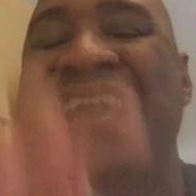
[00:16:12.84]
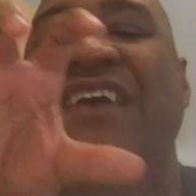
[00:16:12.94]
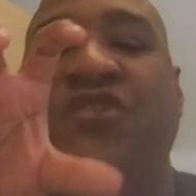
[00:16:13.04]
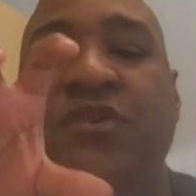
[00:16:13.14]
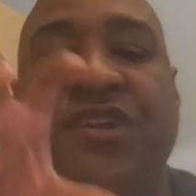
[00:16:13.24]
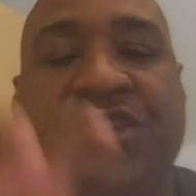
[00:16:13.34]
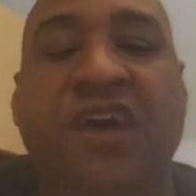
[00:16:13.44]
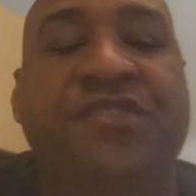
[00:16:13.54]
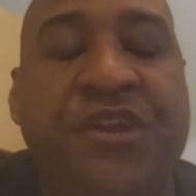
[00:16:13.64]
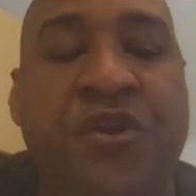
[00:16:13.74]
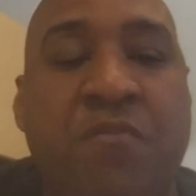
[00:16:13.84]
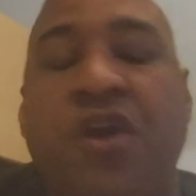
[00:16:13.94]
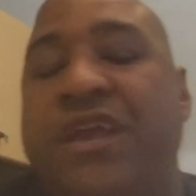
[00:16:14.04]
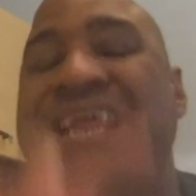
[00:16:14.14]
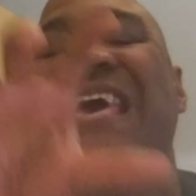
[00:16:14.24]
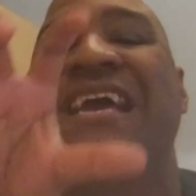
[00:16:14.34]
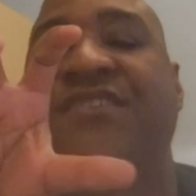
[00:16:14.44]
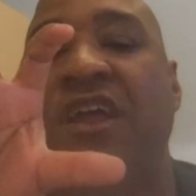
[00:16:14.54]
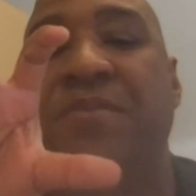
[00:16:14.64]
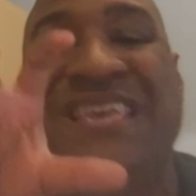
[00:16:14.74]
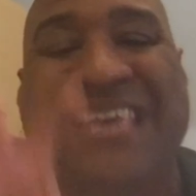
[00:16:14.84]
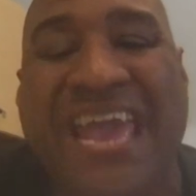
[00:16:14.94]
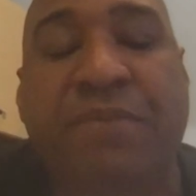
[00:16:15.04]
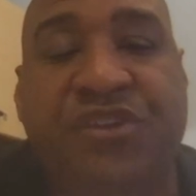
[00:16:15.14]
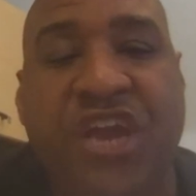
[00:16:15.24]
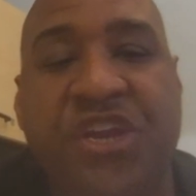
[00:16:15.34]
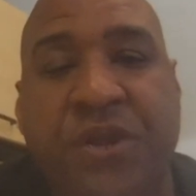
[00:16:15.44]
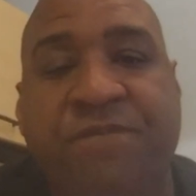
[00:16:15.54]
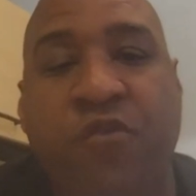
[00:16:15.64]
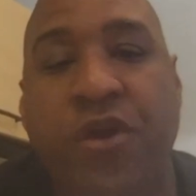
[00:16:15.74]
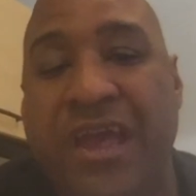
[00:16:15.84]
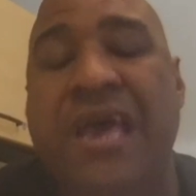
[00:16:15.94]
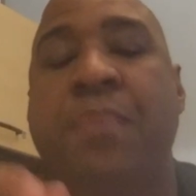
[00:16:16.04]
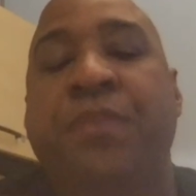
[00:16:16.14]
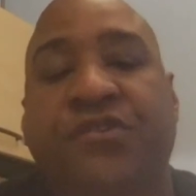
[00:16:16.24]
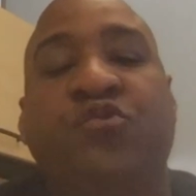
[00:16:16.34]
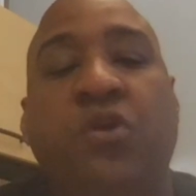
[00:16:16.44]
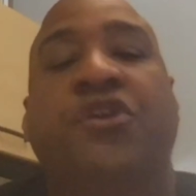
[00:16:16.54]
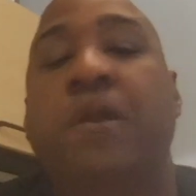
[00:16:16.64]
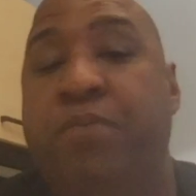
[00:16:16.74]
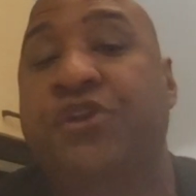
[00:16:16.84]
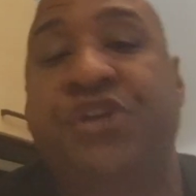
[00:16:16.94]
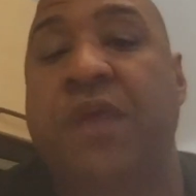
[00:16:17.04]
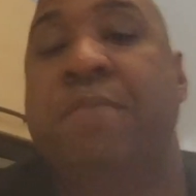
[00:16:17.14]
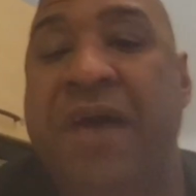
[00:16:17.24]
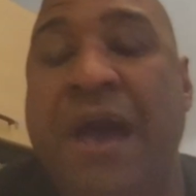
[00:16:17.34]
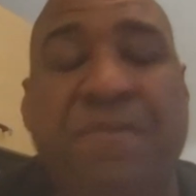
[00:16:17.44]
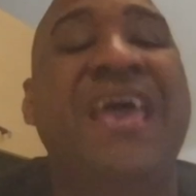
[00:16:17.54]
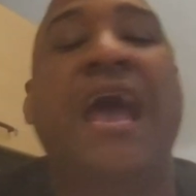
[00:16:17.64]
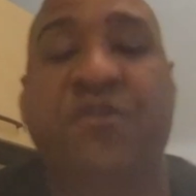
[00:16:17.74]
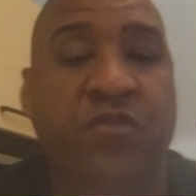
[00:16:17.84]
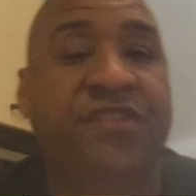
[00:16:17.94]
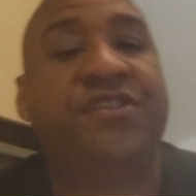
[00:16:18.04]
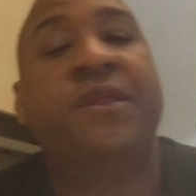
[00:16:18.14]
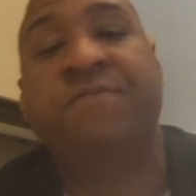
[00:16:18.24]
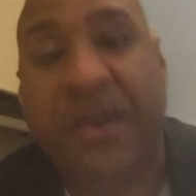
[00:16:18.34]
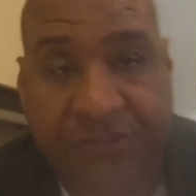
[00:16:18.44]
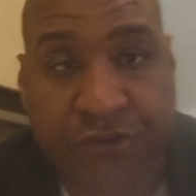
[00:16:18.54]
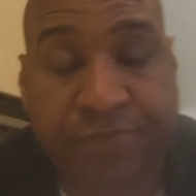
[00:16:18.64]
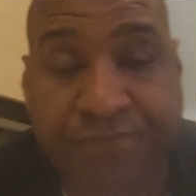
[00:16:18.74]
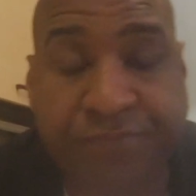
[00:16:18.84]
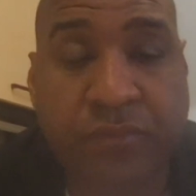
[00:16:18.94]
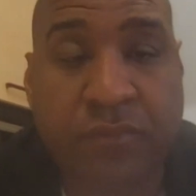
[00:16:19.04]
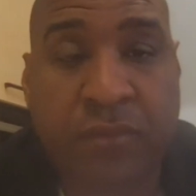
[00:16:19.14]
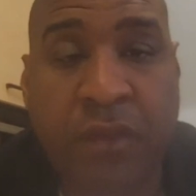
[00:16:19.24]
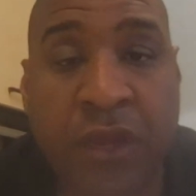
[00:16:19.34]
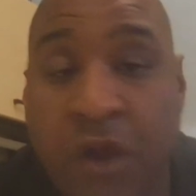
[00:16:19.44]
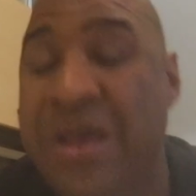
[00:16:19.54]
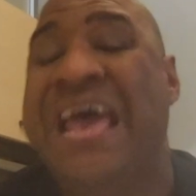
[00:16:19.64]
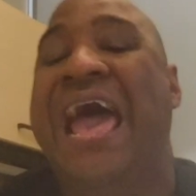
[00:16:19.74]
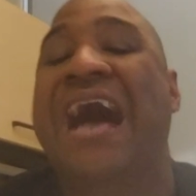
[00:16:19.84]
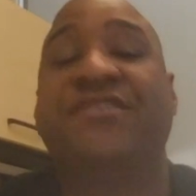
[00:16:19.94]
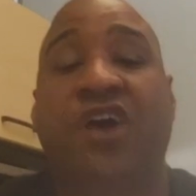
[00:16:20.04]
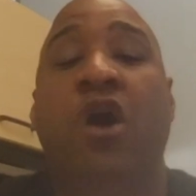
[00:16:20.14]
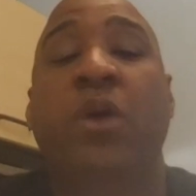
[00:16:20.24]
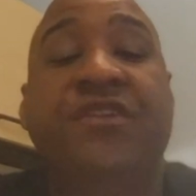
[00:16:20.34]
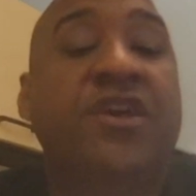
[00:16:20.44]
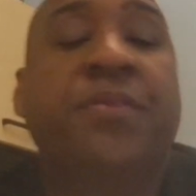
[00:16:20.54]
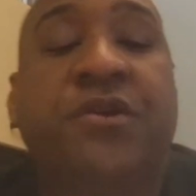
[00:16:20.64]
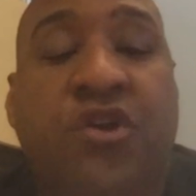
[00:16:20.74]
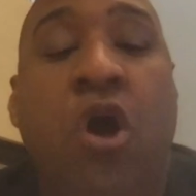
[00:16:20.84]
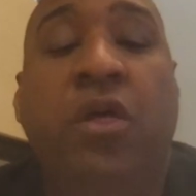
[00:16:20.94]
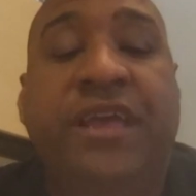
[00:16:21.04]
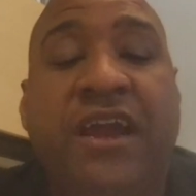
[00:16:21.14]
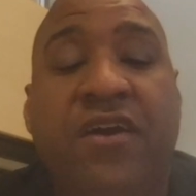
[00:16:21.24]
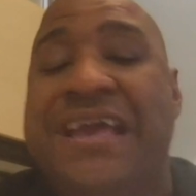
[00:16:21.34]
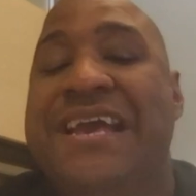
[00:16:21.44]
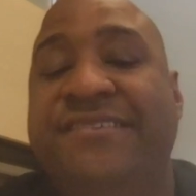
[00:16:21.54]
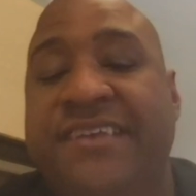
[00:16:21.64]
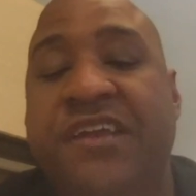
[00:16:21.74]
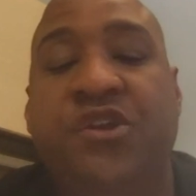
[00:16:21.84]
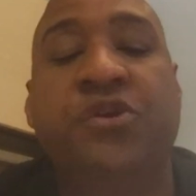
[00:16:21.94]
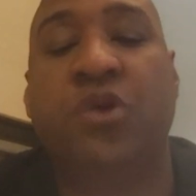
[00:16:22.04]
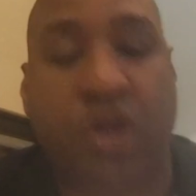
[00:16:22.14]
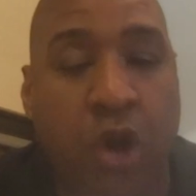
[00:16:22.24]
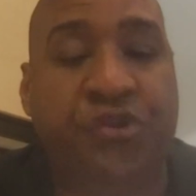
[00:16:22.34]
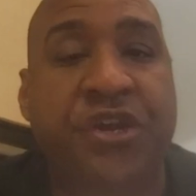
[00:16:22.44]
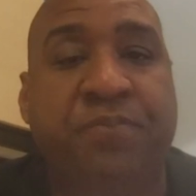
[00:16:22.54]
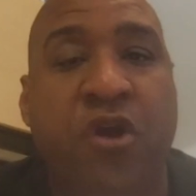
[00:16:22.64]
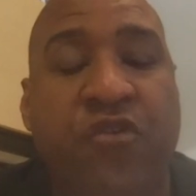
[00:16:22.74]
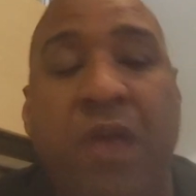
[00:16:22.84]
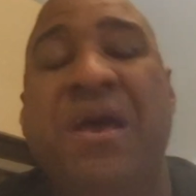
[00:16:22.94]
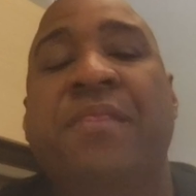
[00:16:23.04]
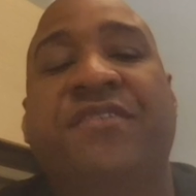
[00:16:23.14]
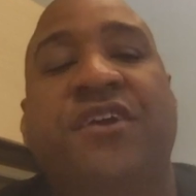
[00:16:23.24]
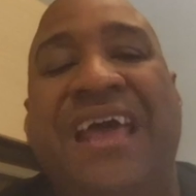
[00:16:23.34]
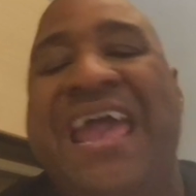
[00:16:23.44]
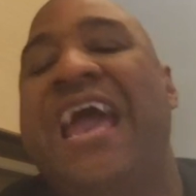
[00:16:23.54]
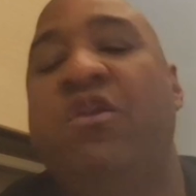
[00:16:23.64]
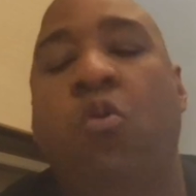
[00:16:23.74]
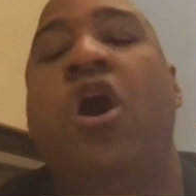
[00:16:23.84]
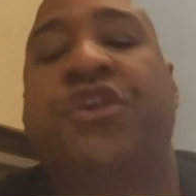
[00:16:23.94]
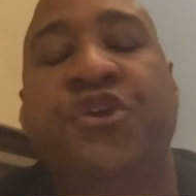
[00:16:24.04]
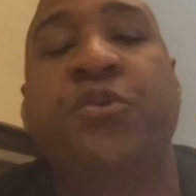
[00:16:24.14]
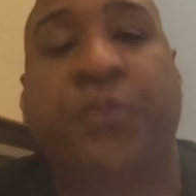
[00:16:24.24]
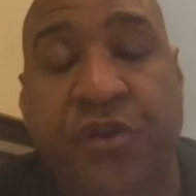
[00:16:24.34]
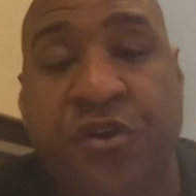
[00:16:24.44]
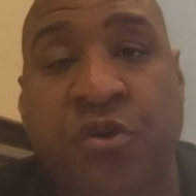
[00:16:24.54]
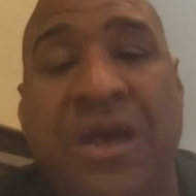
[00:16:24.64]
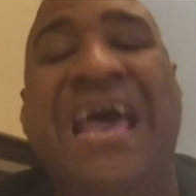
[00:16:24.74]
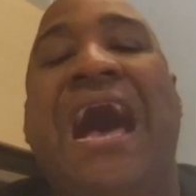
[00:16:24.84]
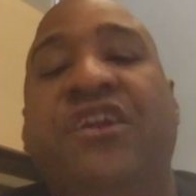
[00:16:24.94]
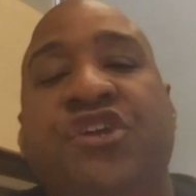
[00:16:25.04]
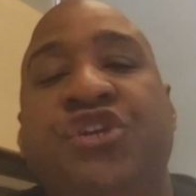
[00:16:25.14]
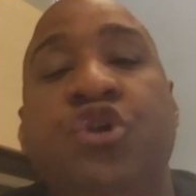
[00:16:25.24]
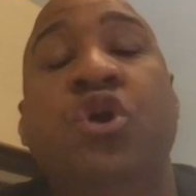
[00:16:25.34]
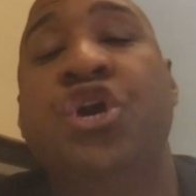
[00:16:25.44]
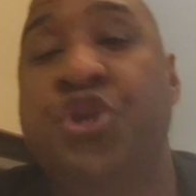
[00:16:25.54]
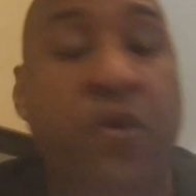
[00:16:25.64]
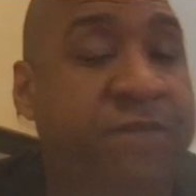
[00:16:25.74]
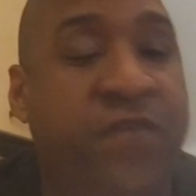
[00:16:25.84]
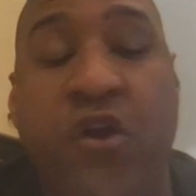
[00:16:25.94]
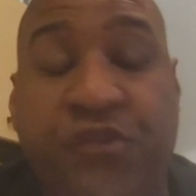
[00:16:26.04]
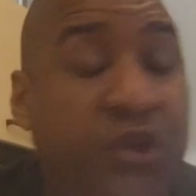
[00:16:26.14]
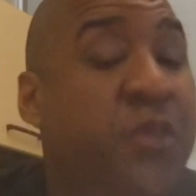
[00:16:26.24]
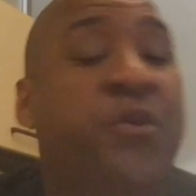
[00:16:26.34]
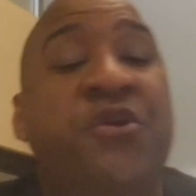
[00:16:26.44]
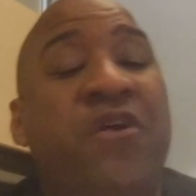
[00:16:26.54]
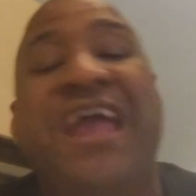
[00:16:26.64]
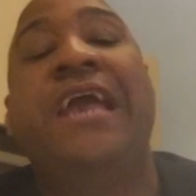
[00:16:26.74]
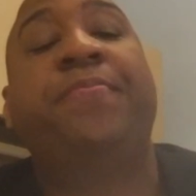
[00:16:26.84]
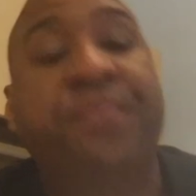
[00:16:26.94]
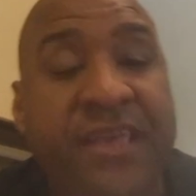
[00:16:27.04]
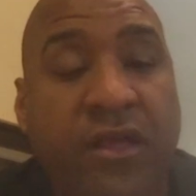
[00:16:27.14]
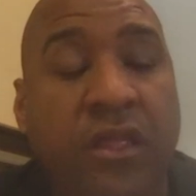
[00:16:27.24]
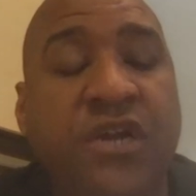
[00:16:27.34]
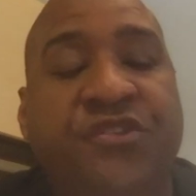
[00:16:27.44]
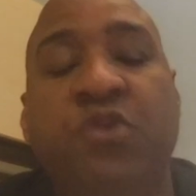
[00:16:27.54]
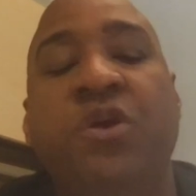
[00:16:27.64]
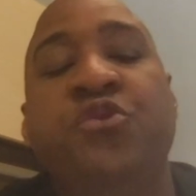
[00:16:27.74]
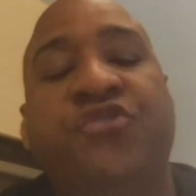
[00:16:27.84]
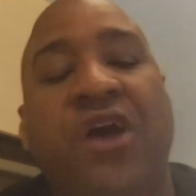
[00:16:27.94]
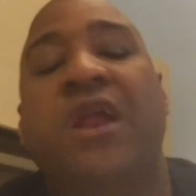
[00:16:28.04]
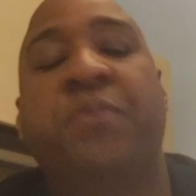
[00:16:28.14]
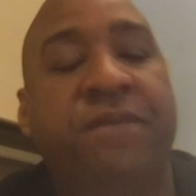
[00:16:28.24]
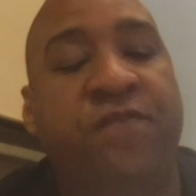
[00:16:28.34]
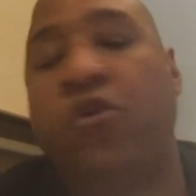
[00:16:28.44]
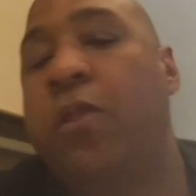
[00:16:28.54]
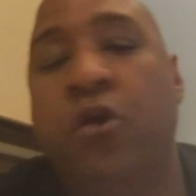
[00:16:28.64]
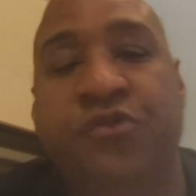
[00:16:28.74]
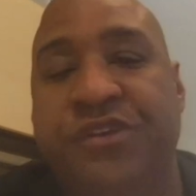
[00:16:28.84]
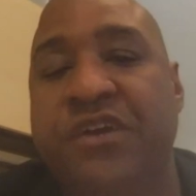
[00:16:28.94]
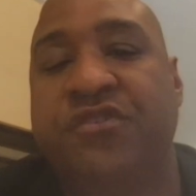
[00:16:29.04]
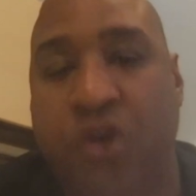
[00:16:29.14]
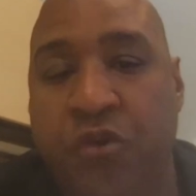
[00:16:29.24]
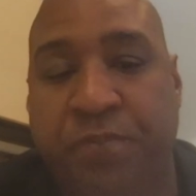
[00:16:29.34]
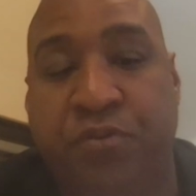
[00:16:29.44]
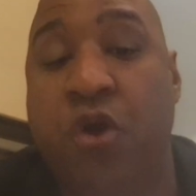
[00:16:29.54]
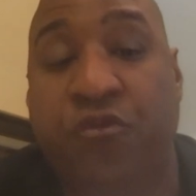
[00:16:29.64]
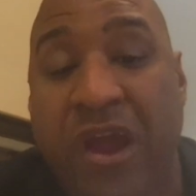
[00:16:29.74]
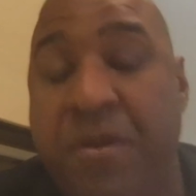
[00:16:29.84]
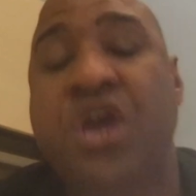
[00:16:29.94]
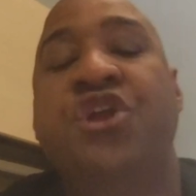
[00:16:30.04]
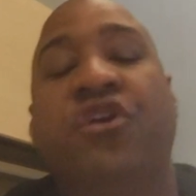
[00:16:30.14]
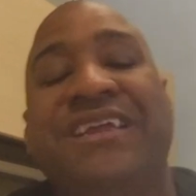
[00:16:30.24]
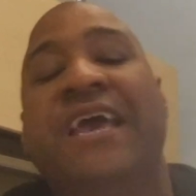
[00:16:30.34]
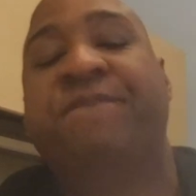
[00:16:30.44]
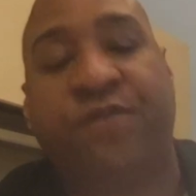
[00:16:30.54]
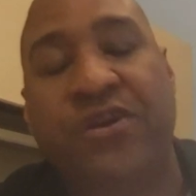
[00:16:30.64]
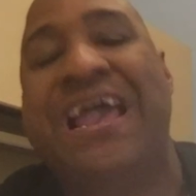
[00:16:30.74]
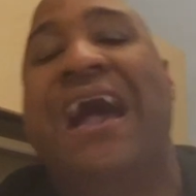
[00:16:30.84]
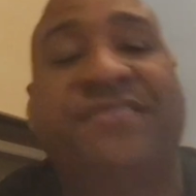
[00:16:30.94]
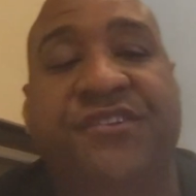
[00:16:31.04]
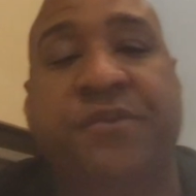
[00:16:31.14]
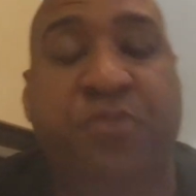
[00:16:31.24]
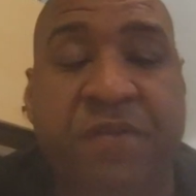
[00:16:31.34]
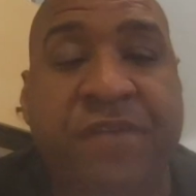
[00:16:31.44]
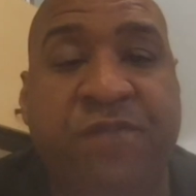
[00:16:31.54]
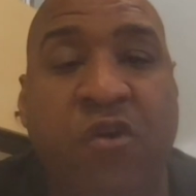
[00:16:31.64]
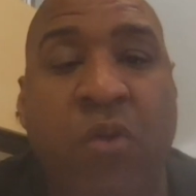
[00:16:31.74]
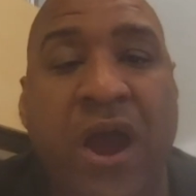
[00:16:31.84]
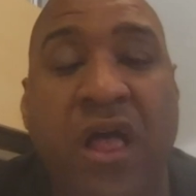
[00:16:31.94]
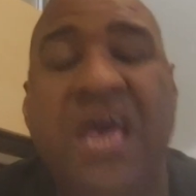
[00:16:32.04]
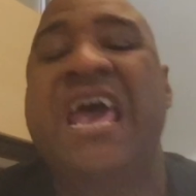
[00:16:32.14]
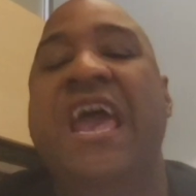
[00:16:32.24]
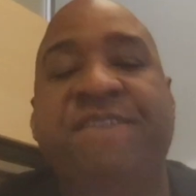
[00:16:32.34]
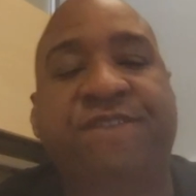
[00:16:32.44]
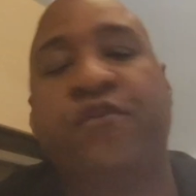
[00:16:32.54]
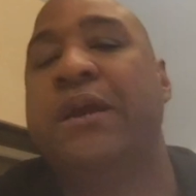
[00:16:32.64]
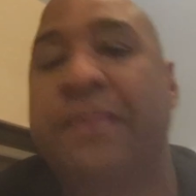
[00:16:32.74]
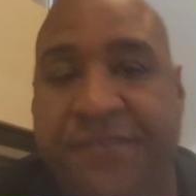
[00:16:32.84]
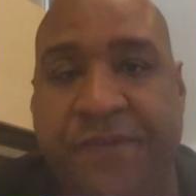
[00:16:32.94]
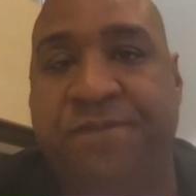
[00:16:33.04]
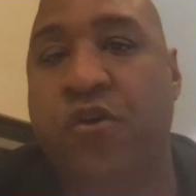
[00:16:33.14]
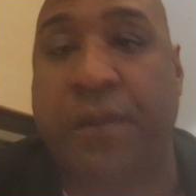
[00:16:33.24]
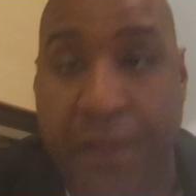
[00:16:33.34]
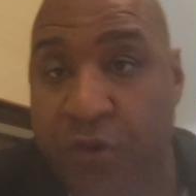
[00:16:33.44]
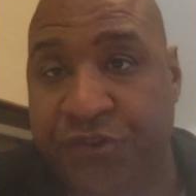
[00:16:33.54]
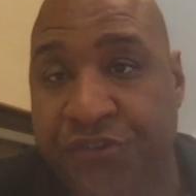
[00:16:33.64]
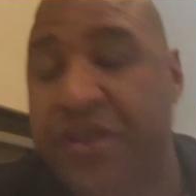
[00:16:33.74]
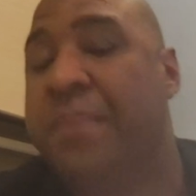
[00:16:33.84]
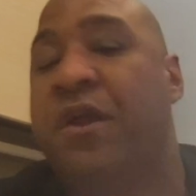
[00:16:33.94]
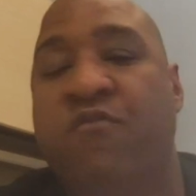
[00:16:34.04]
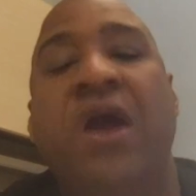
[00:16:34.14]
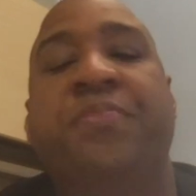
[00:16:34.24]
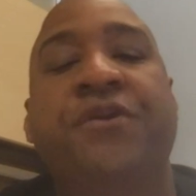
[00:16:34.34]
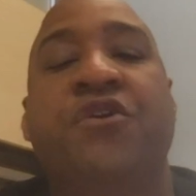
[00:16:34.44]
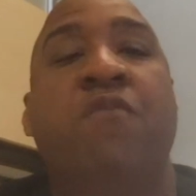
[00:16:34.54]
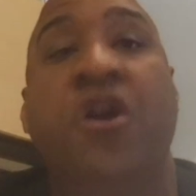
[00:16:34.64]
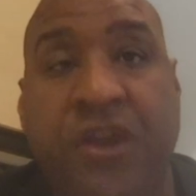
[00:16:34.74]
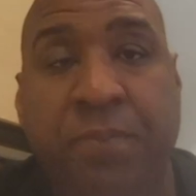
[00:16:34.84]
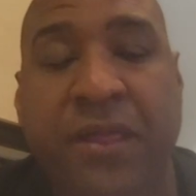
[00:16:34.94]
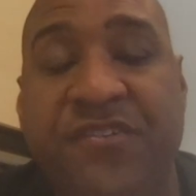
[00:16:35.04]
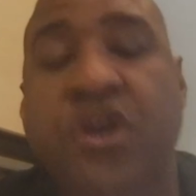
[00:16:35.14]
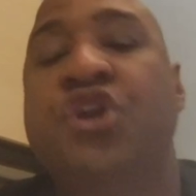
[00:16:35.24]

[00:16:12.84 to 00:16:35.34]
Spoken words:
As soon as it does hit your market, it's going to be game-changing for you. This is what's going to put you on the map as a real estate investor. As always, the goal here is to get you into a coaching program that's going to hand walk you through how to do your first through your 8th deal. See, when you sign up with the Foreclosure Deals Coach program, you're going to get free access to Privy for a while, a free list of foreclosures that are right there in your marketplace.